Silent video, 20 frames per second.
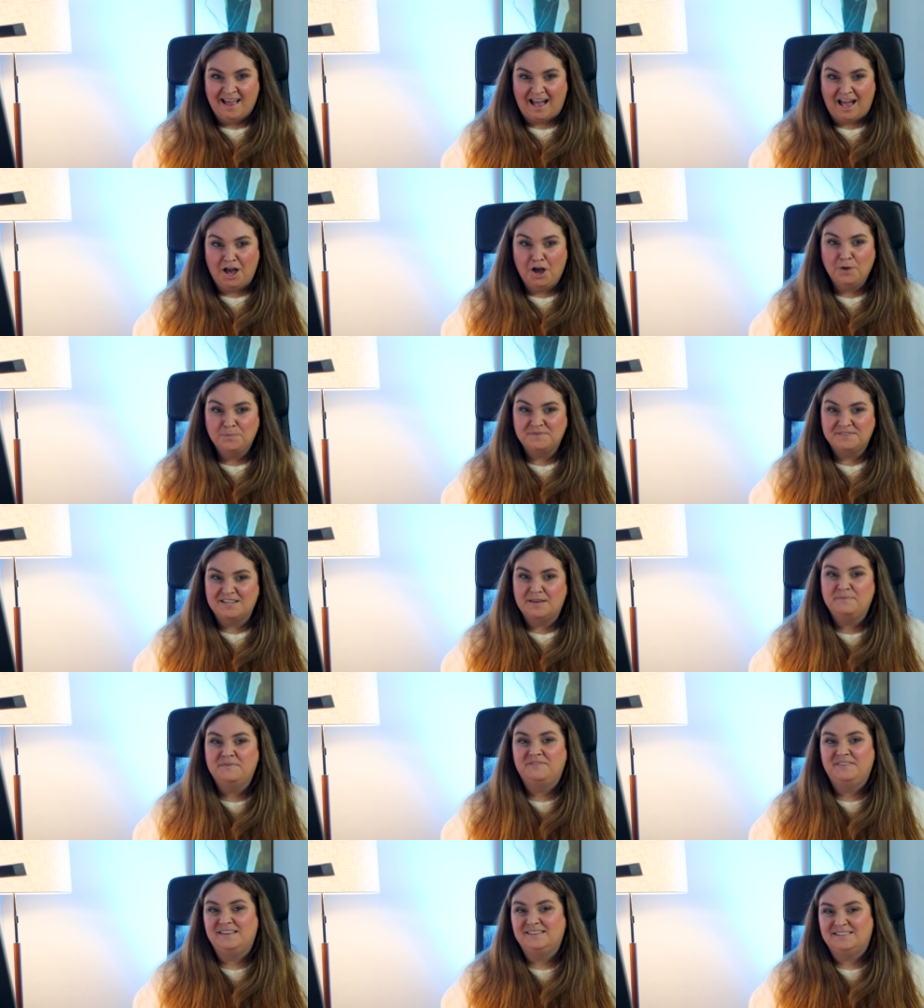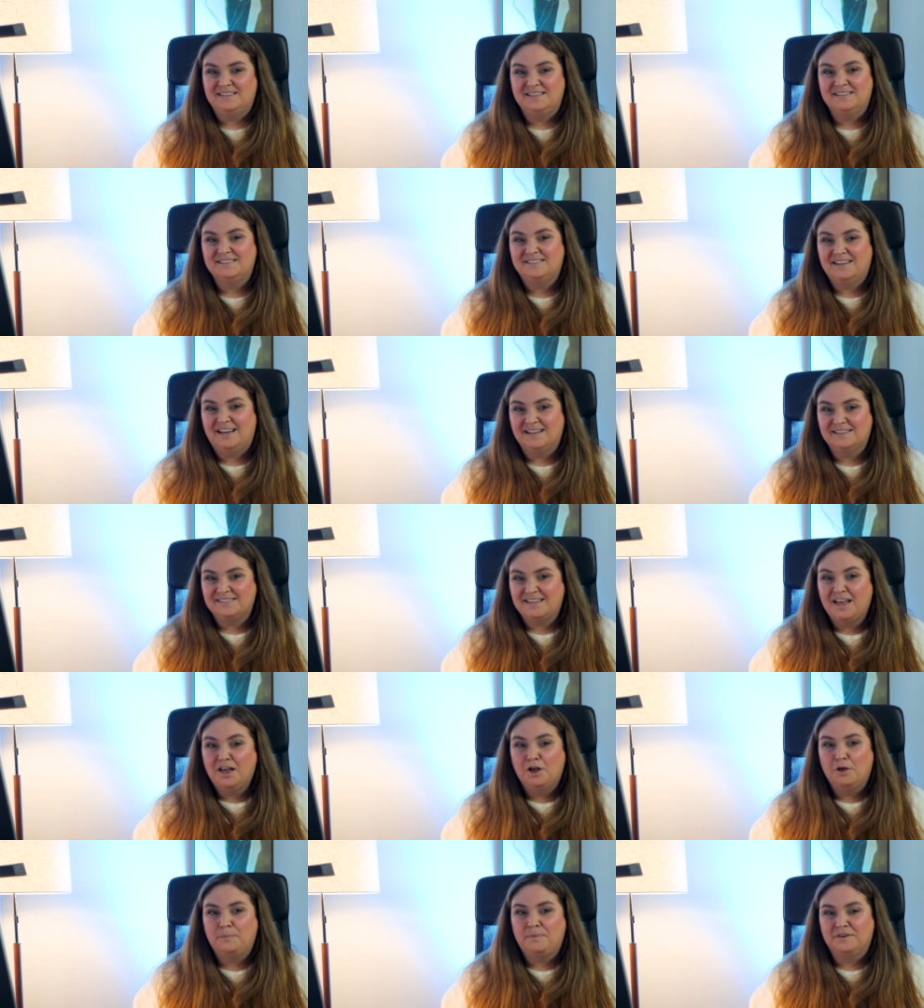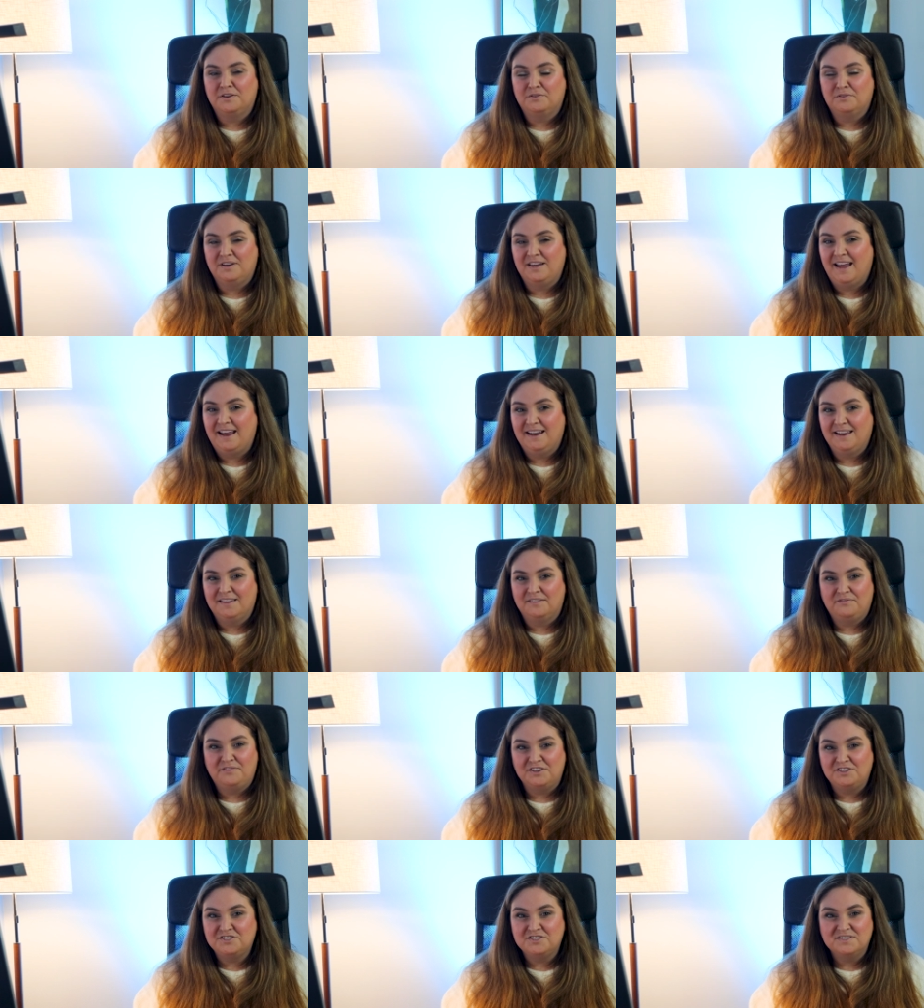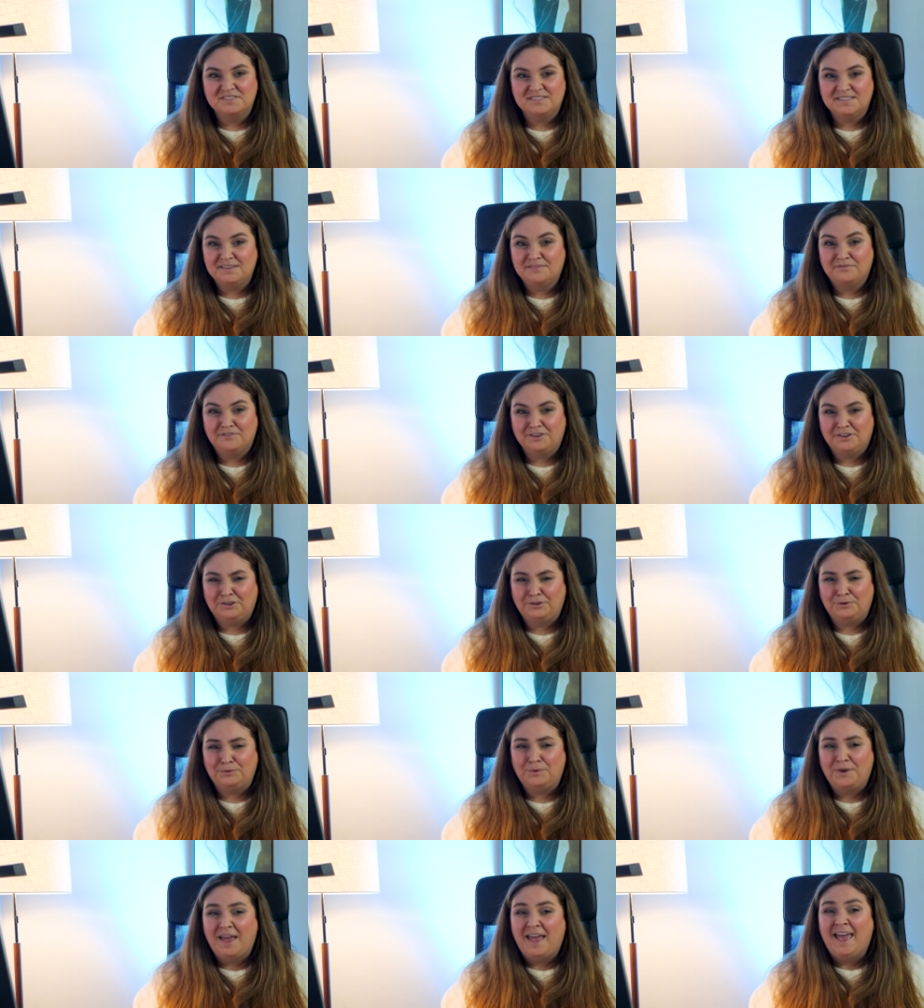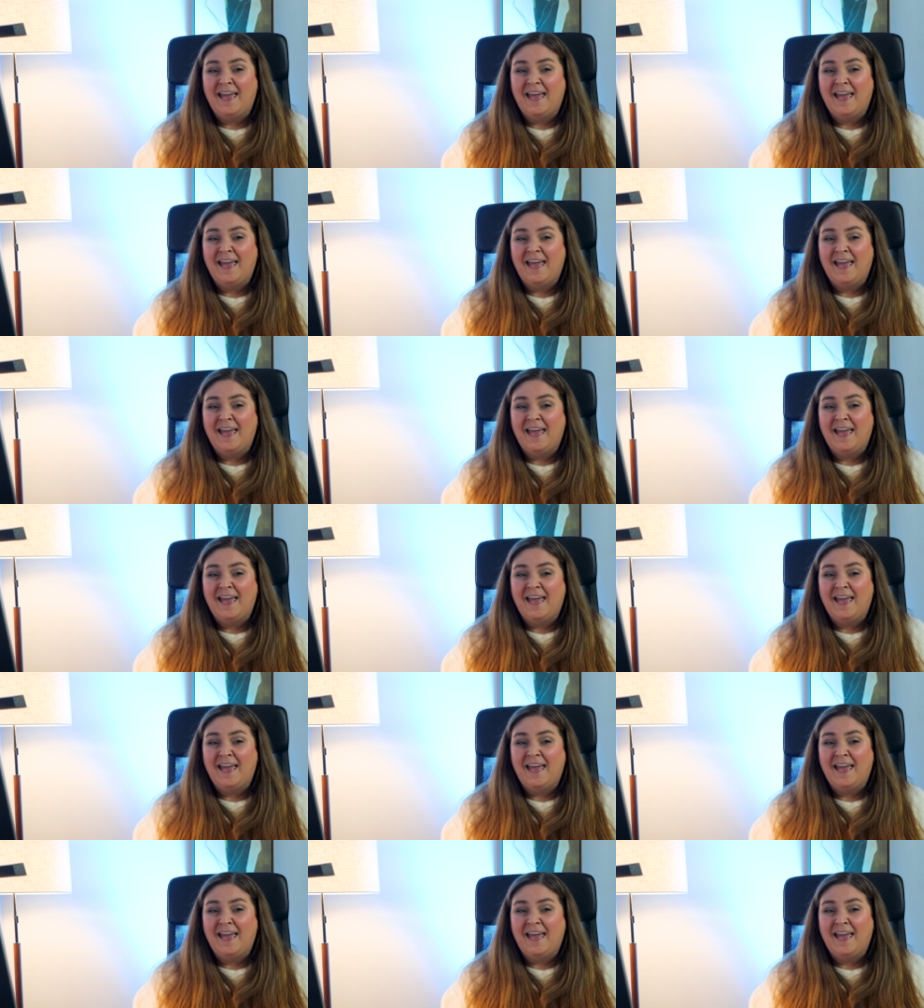I hope some of these insights help in creating efficiency for you,